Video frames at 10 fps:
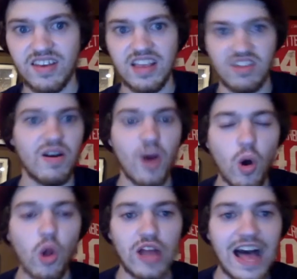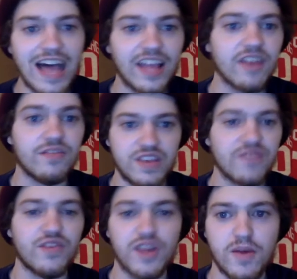a whole lot of
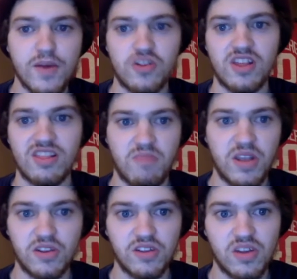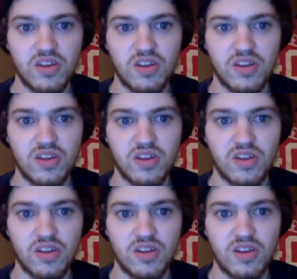different emotions bundled into